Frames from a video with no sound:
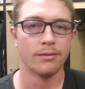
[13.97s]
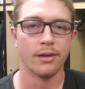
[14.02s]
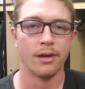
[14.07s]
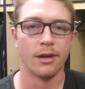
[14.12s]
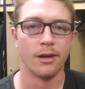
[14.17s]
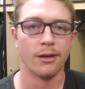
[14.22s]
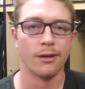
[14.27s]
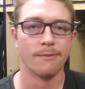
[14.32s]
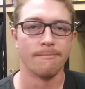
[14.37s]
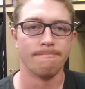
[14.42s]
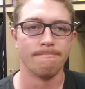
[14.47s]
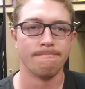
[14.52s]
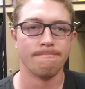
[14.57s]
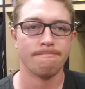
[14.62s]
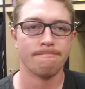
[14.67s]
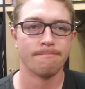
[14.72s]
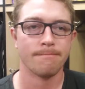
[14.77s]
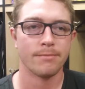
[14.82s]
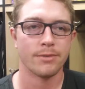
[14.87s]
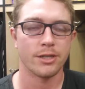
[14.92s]
Um,
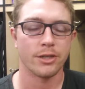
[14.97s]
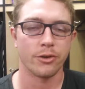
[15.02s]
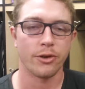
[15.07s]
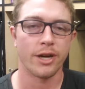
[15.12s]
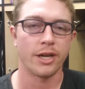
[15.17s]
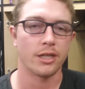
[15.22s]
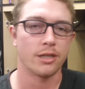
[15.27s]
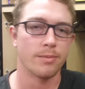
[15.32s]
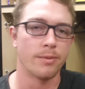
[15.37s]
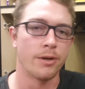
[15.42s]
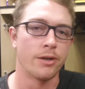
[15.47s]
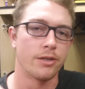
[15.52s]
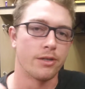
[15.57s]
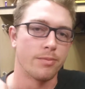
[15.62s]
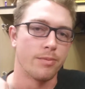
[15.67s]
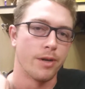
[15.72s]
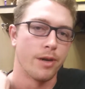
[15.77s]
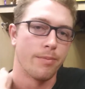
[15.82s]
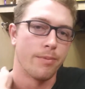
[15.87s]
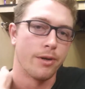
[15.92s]
it's a great experience to
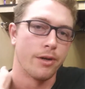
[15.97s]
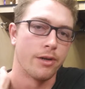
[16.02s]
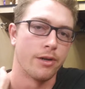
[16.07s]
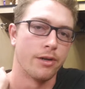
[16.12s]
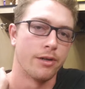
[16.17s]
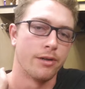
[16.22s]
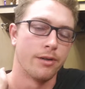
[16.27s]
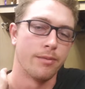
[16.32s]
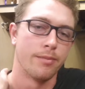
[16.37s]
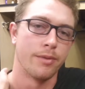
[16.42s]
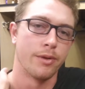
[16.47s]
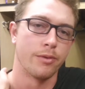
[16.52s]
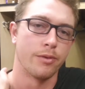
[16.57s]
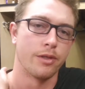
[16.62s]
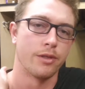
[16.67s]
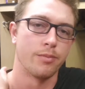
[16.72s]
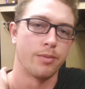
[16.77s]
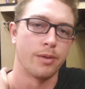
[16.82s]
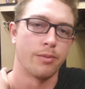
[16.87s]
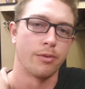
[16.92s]
be up here and be with
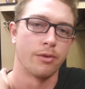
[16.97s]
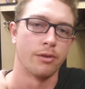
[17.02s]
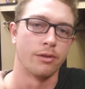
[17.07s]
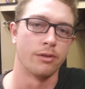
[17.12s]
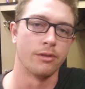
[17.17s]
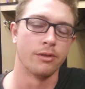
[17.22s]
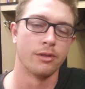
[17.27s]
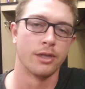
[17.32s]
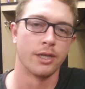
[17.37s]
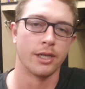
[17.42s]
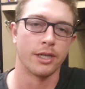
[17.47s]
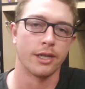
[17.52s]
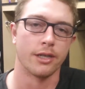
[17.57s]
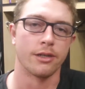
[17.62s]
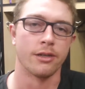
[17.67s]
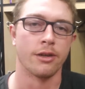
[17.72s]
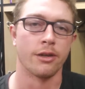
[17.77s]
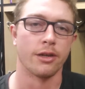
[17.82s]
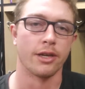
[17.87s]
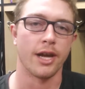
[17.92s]
these people and, and get
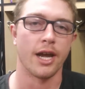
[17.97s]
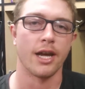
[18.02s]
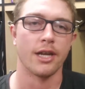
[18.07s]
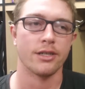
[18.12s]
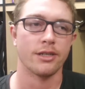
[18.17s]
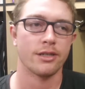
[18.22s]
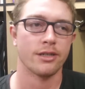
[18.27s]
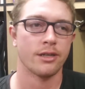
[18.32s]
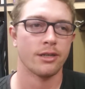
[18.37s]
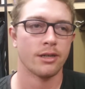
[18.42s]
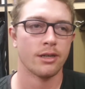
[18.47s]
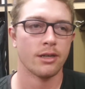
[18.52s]
to know the guys.